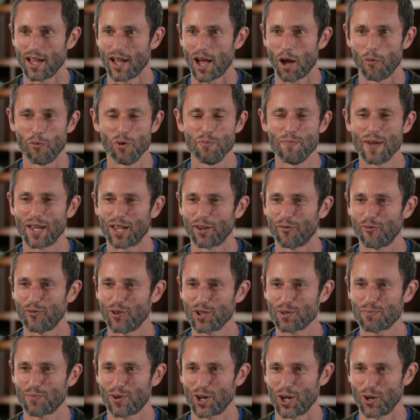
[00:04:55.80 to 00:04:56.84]
I would make it
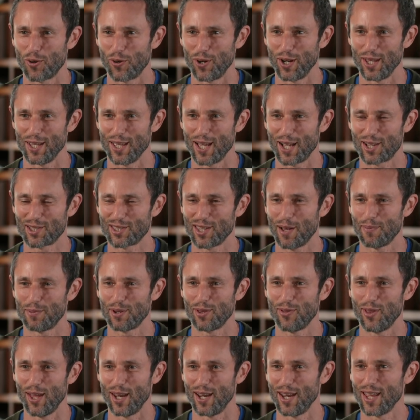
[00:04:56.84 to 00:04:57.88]
first priority,
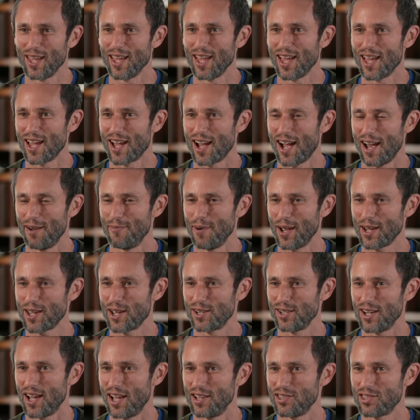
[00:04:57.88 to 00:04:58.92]
except that I
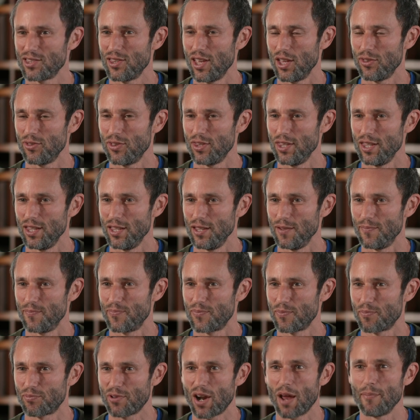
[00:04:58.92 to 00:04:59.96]
recognize that the
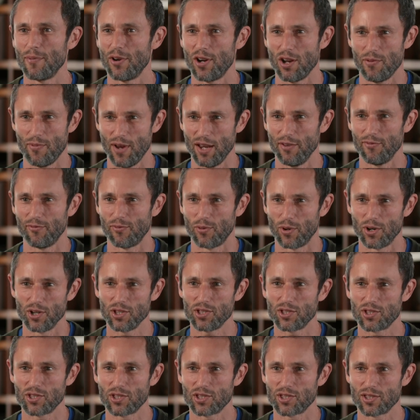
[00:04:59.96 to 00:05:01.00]
primary
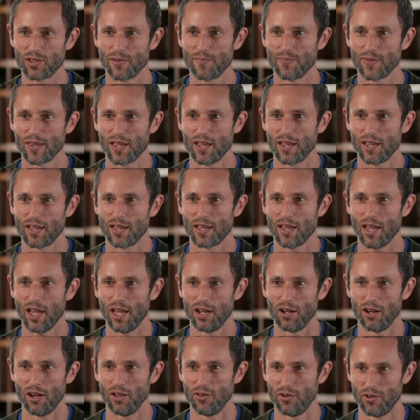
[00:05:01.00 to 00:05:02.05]
rainforests
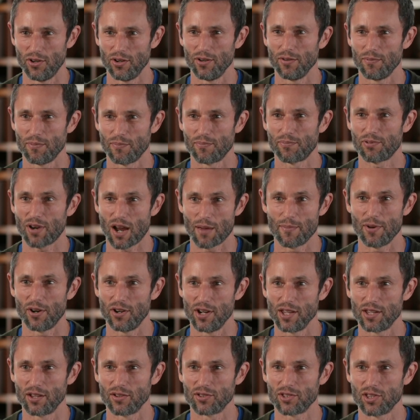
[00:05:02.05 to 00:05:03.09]
and other
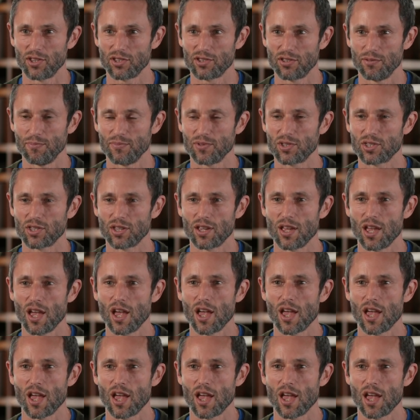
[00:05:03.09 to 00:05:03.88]
primary ecosystems